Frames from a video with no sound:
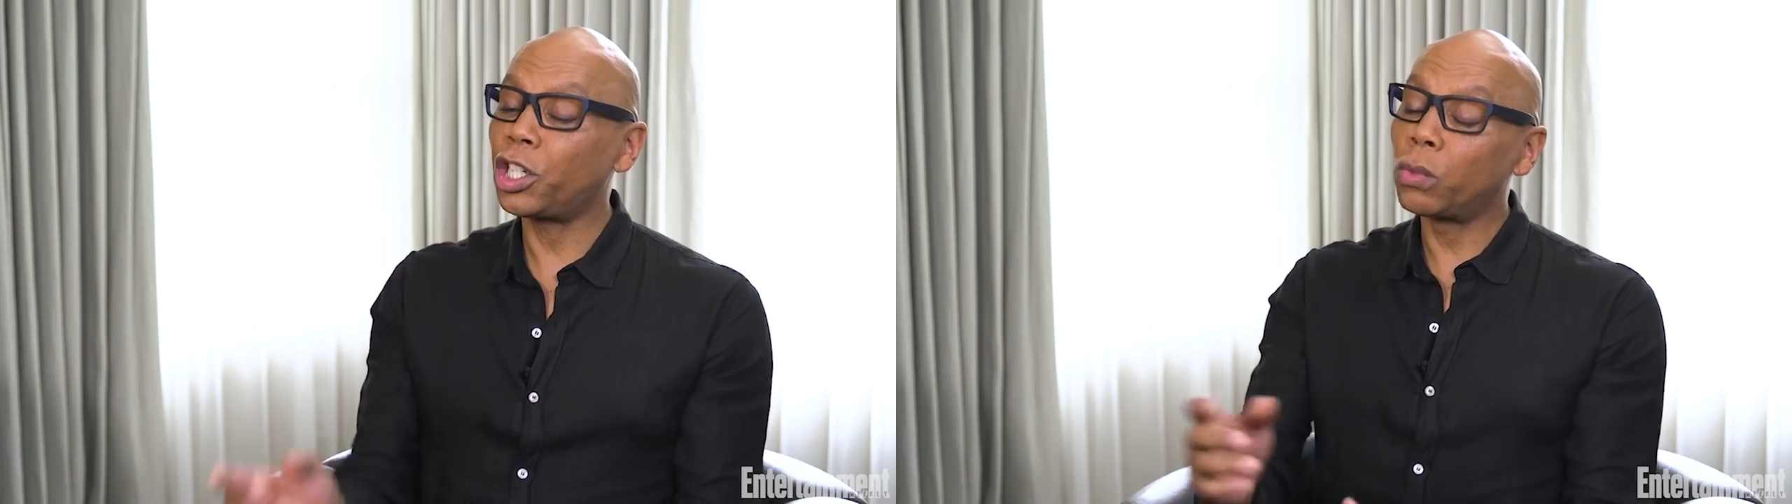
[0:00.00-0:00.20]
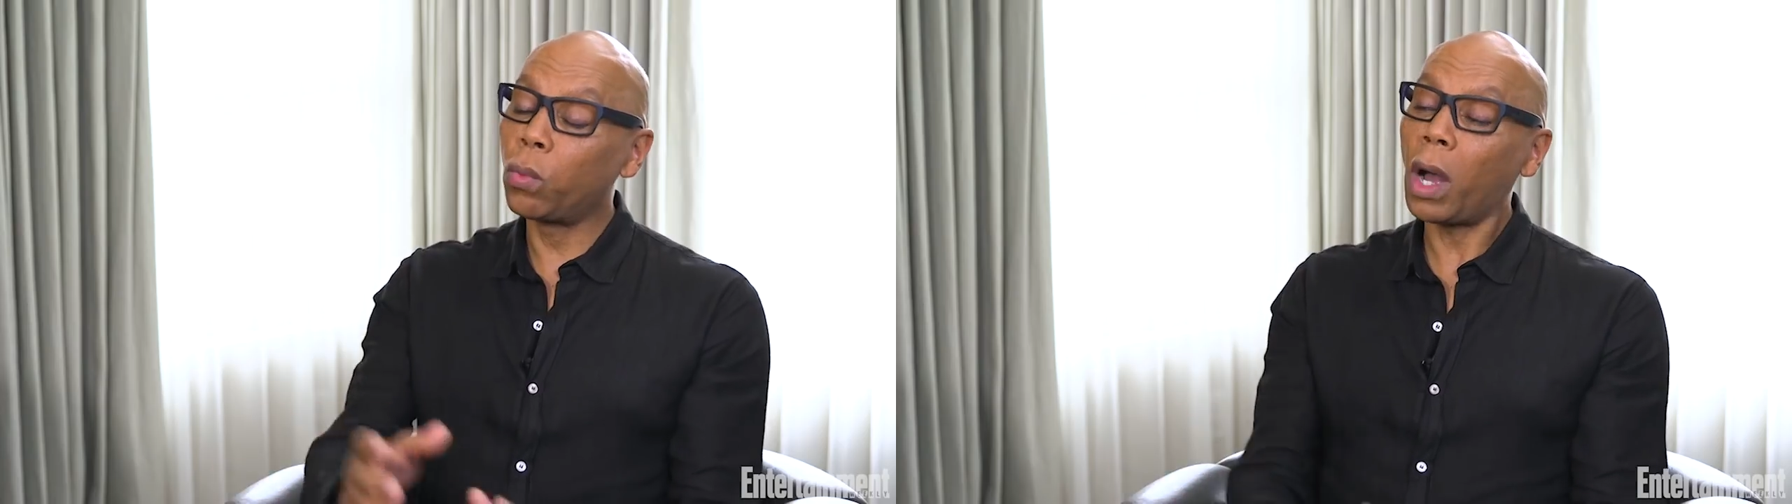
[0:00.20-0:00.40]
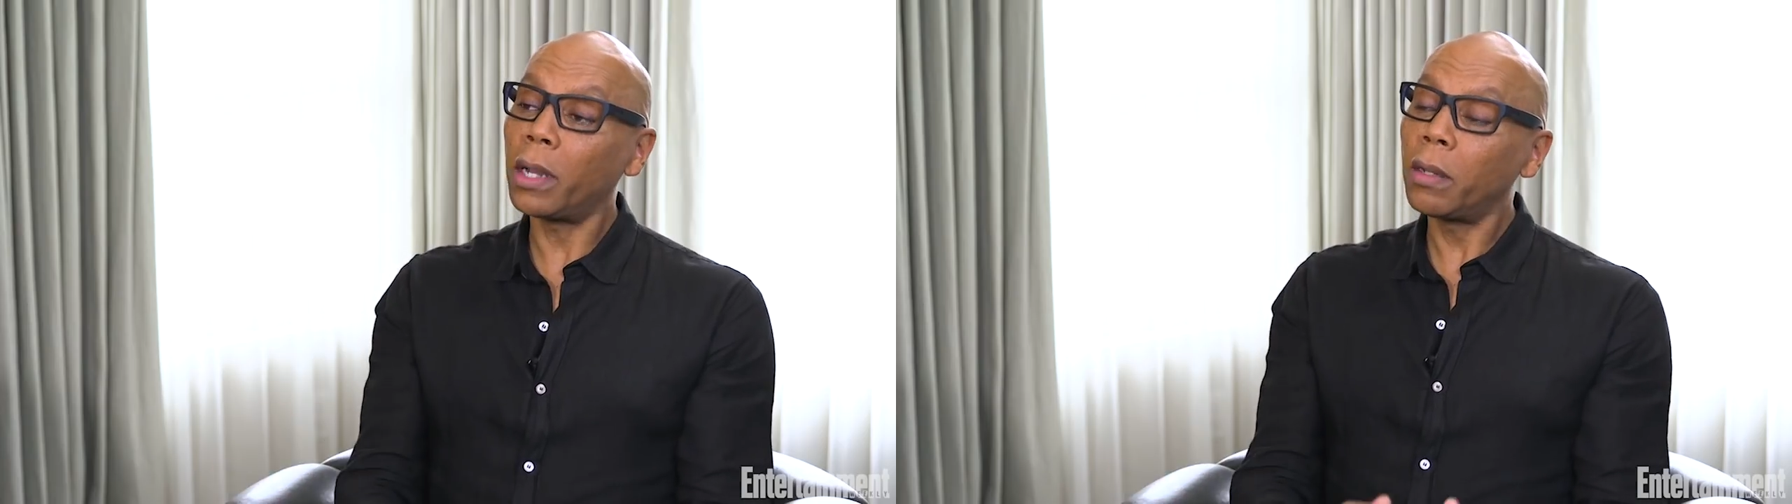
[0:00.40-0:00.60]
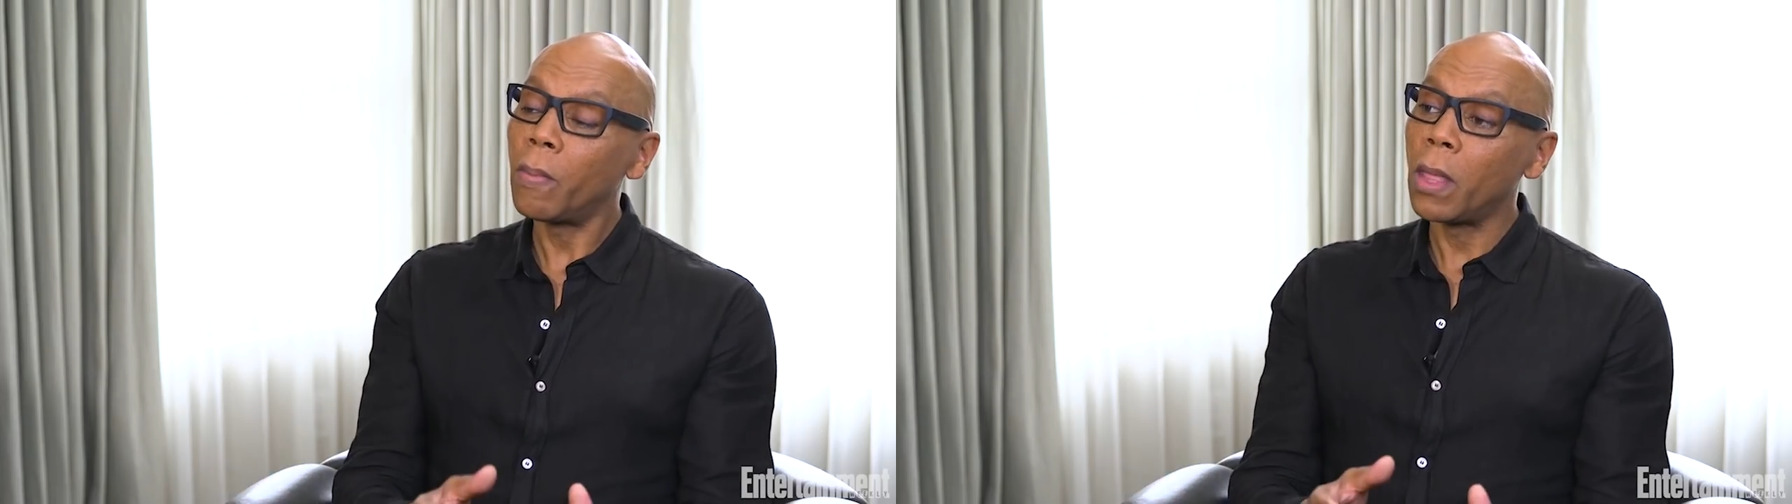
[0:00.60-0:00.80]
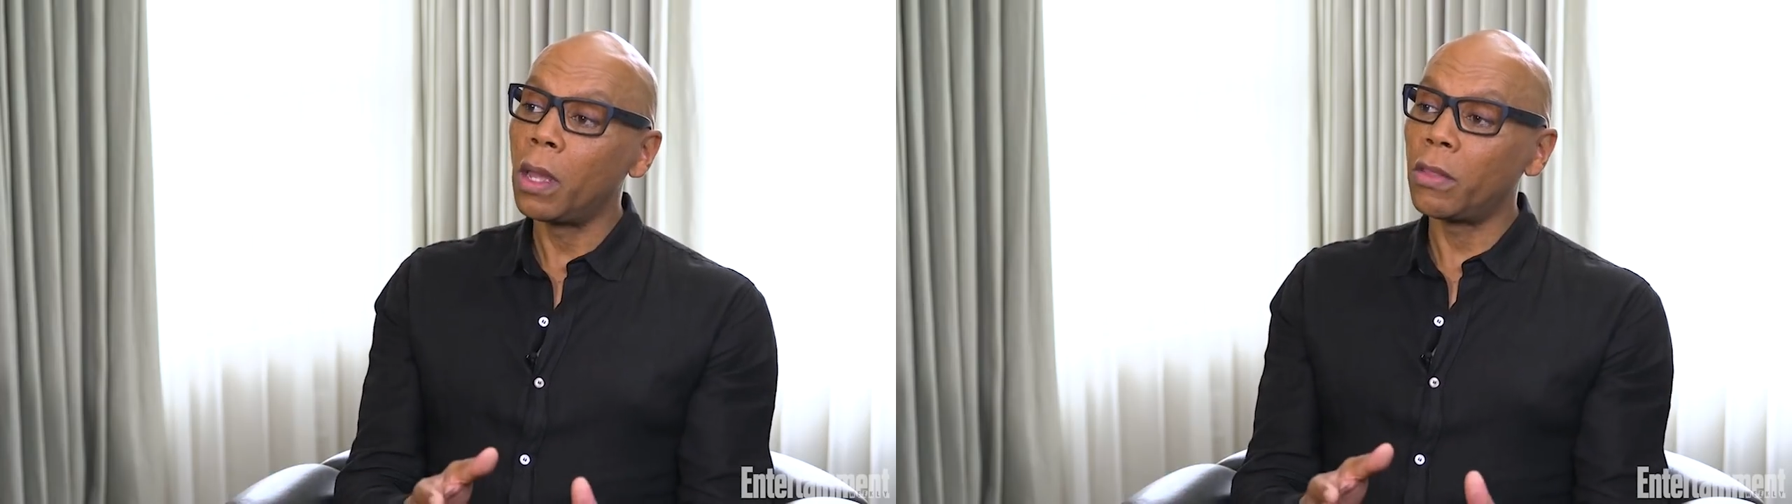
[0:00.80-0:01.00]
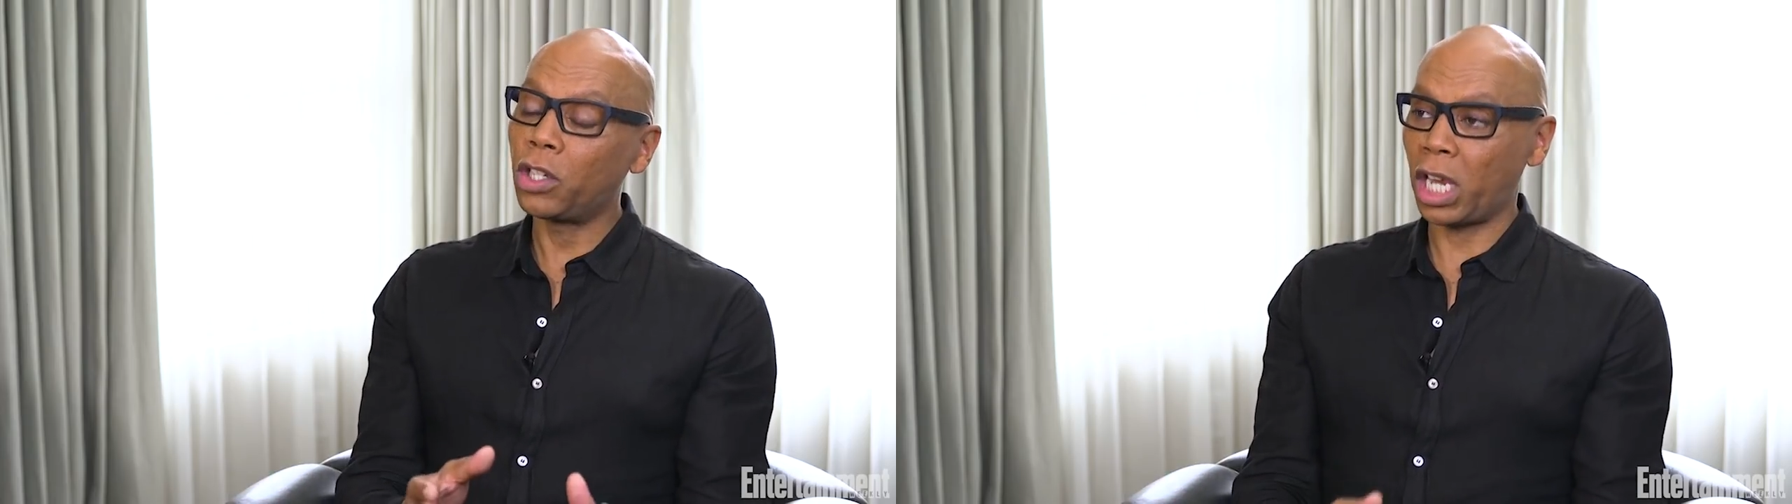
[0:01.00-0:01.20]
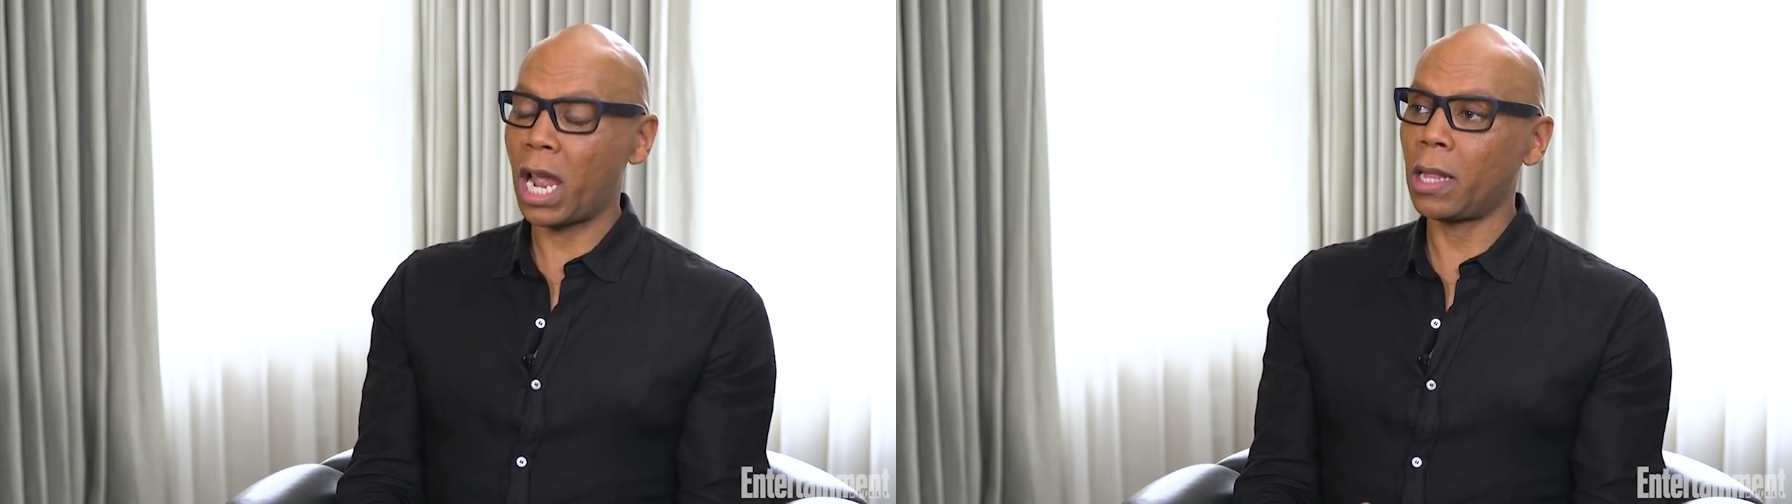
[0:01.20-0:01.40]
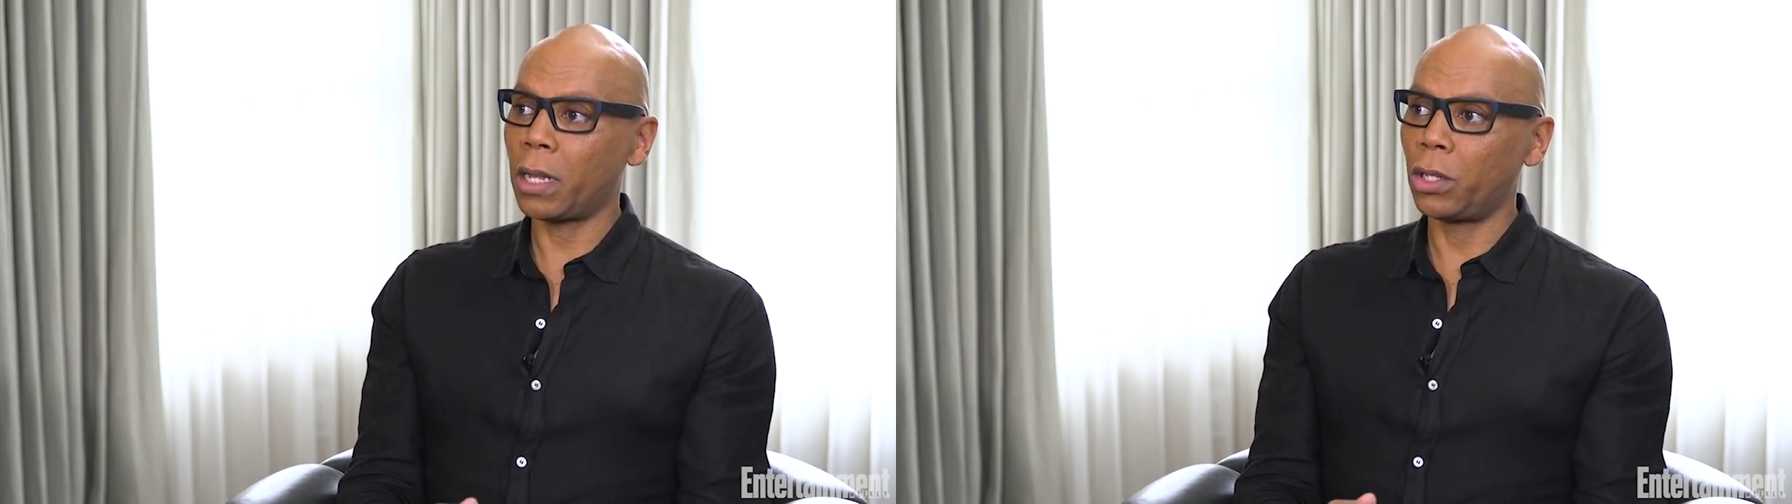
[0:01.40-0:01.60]
that. She had won the
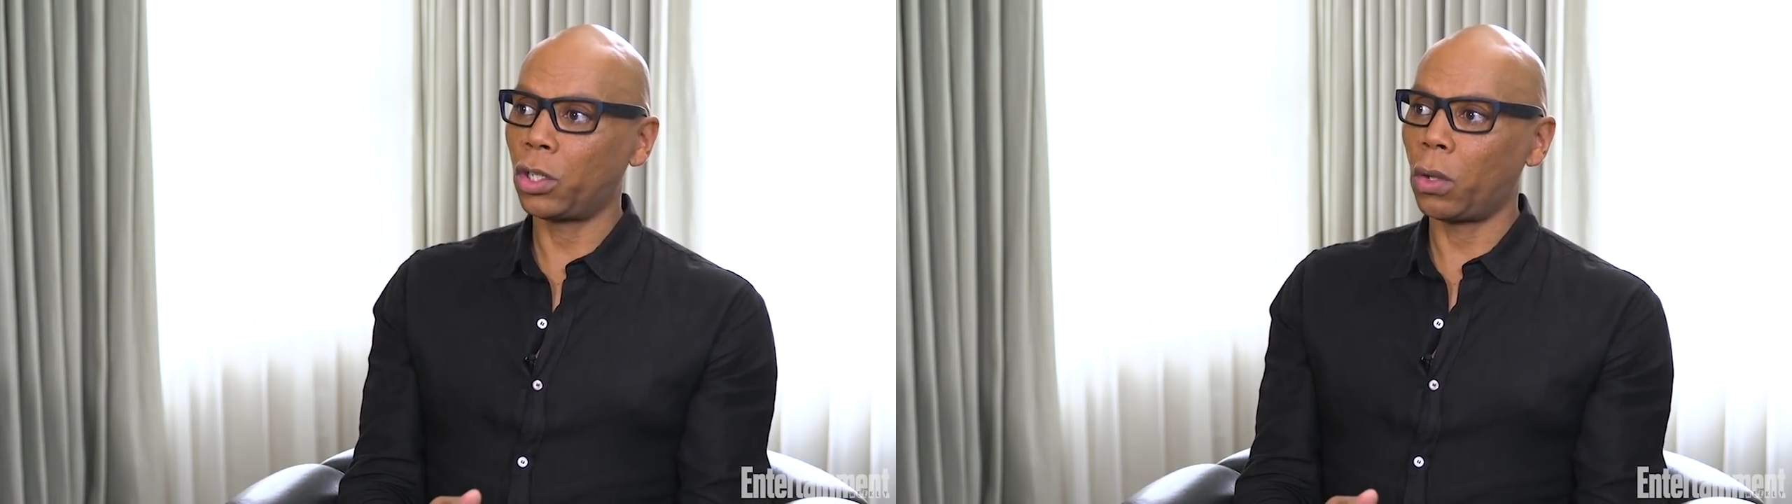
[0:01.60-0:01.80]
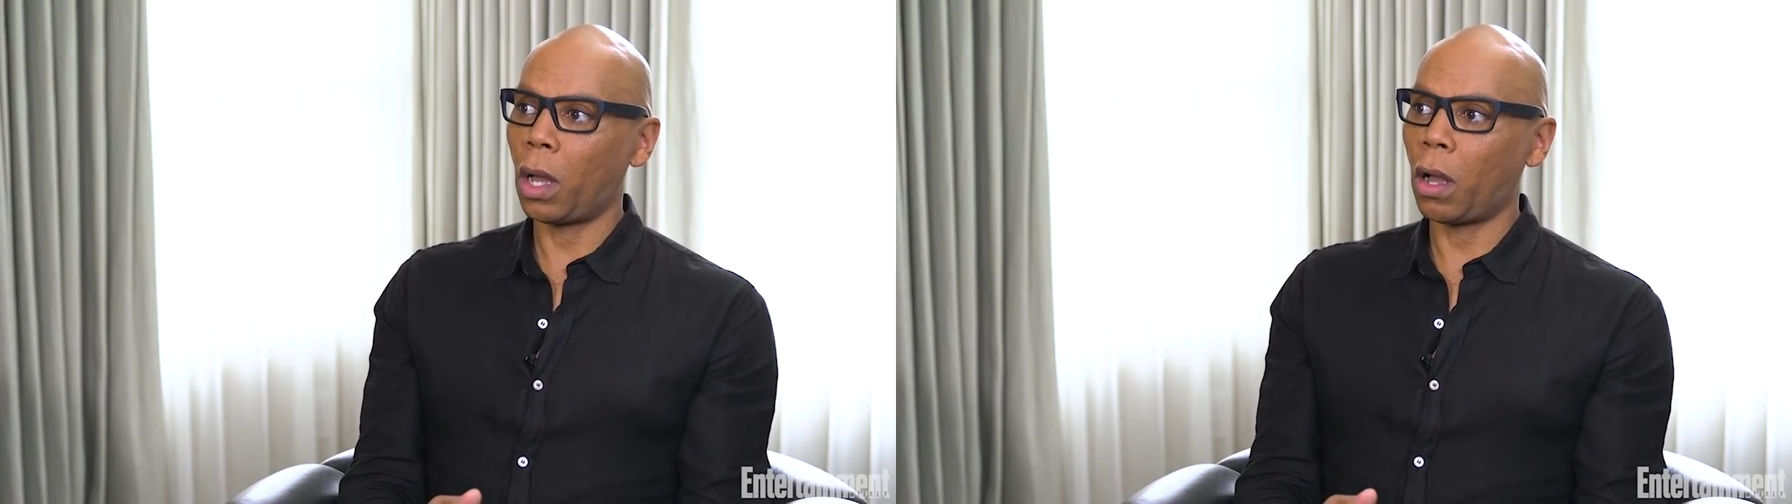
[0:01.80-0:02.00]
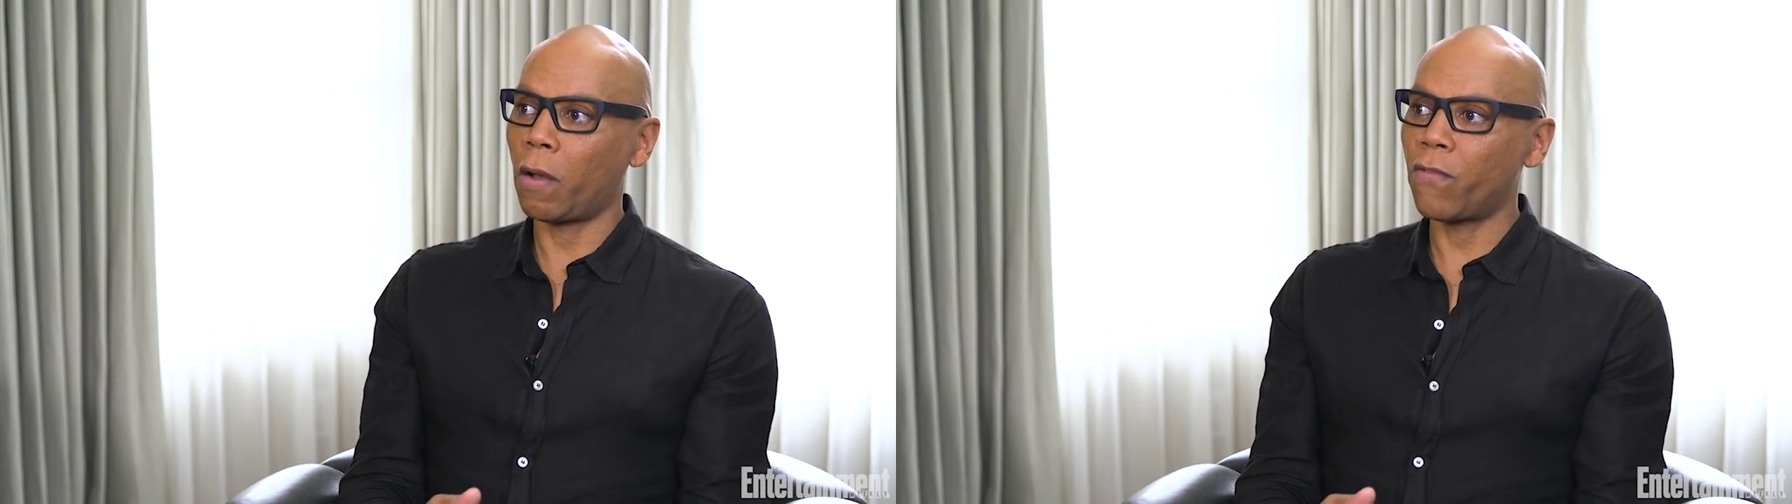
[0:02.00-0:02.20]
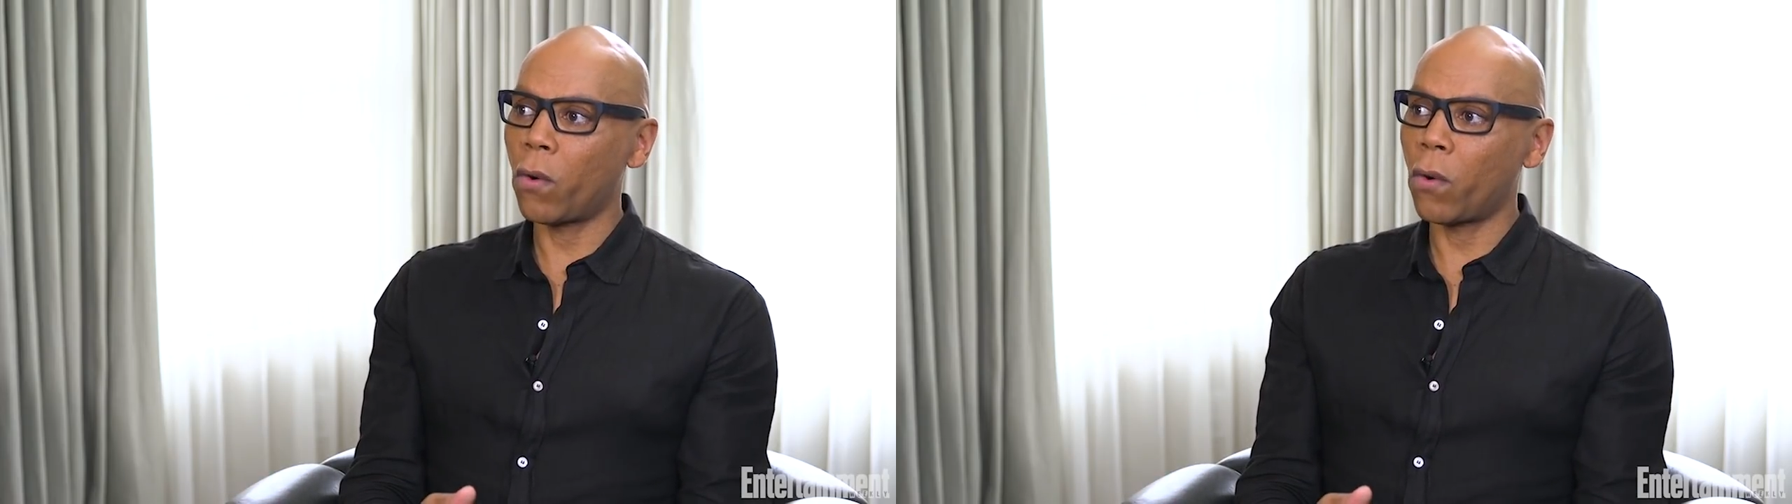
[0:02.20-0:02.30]
challenge uh,